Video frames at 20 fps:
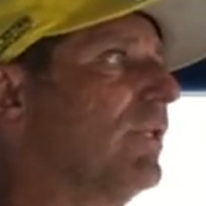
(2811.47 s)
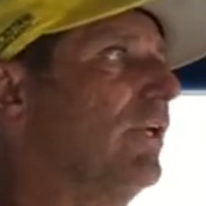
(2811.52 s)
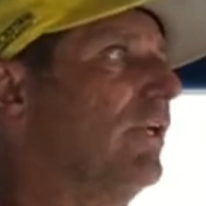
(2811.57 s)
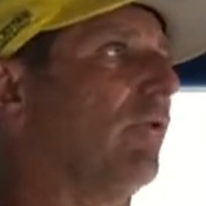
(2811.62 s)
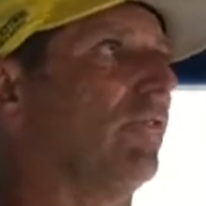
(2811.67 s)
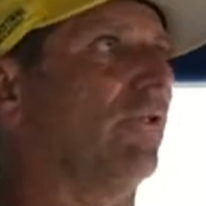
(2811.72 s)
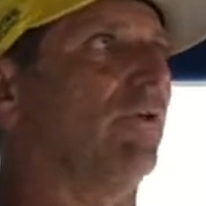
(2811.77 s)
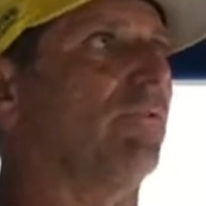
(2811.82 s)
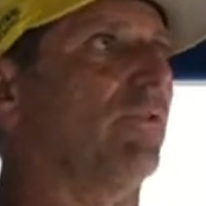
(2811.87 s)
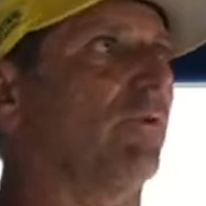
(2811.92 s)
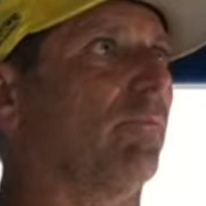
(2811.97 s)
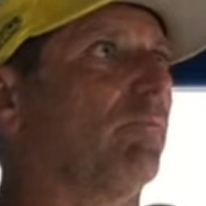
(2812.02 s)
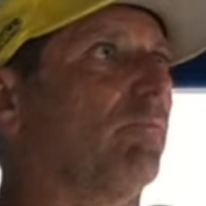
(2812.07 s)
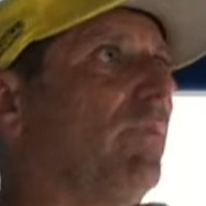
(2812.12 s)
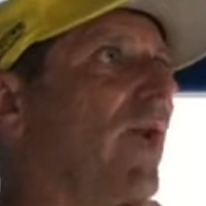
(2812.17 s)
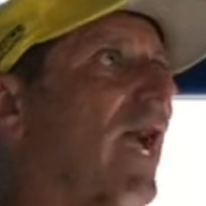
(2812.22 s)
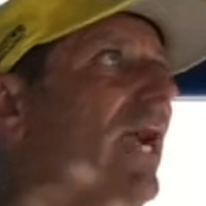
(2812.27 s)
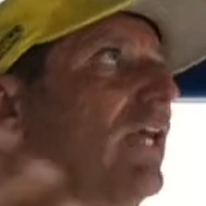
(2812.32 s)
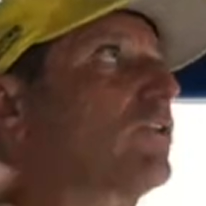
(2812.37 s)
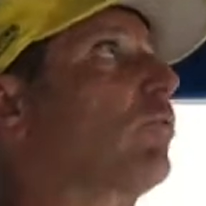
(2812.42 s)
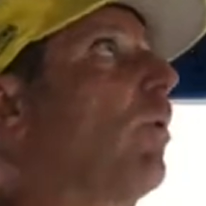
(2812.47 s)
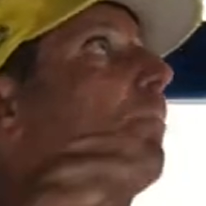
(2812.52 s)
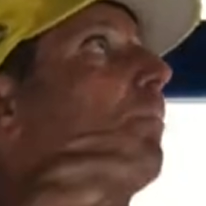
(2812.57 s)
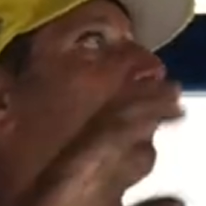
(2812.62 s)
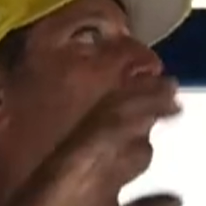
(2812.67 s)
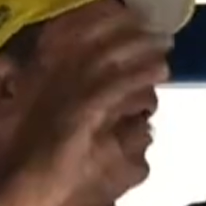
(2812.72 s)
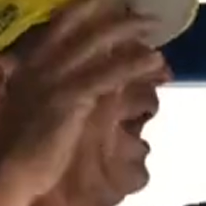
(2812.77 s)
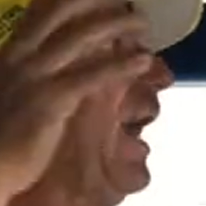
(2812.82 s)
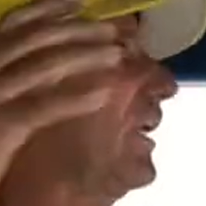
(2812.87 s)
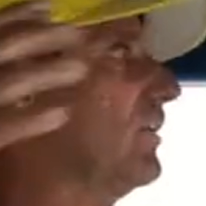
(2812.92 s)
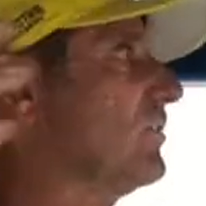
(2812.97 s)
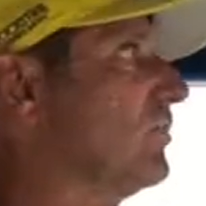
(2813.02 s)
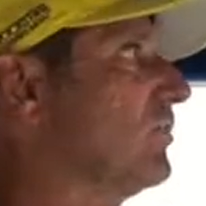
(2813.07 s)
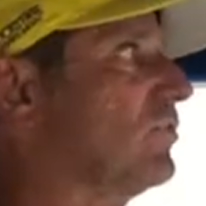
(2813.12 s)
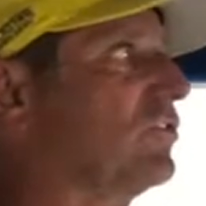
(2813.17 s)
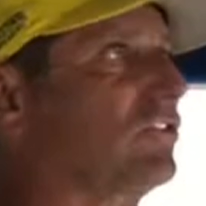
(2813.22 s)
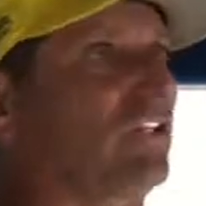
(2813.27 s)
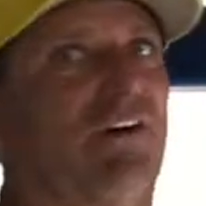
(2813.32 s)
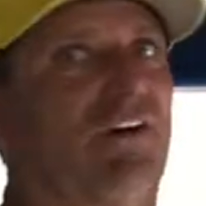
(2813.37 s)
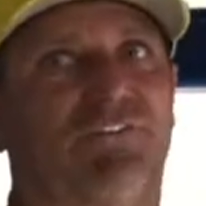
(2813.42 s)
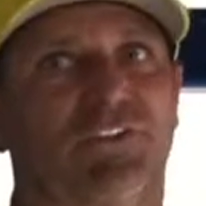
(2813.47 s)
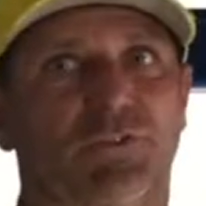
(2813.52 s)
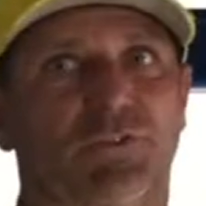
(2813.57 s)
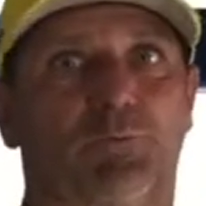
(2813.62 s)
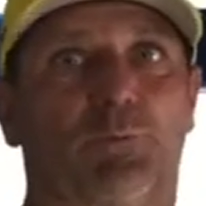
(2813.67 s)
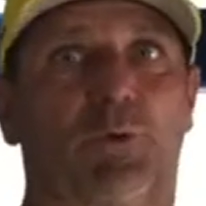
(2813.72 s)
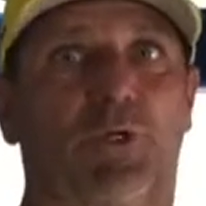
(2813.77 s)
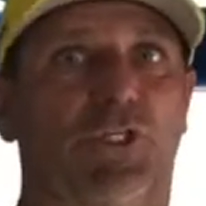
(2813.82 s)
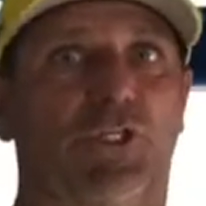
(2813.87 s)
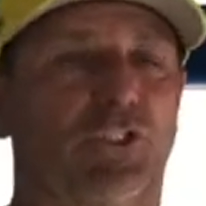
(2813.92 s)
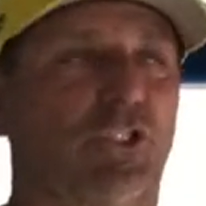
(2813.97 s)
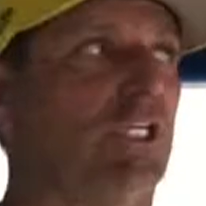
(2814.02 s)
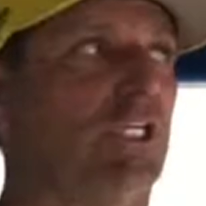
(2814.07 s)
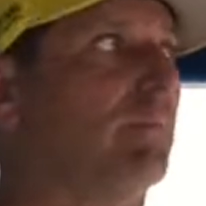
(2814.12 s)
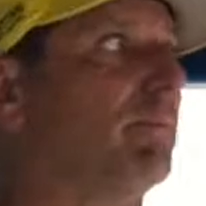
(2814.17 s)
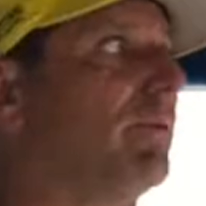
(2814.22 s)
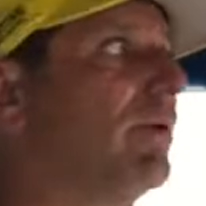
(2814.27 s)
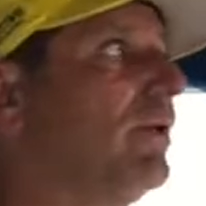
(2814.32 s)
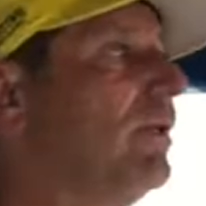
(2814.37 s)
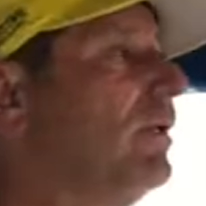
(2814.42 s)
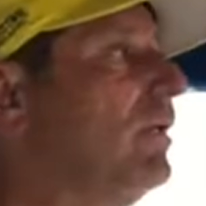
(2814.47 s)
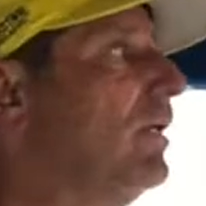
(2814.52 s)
you know, the actual brackets and stuff is pretty cheap.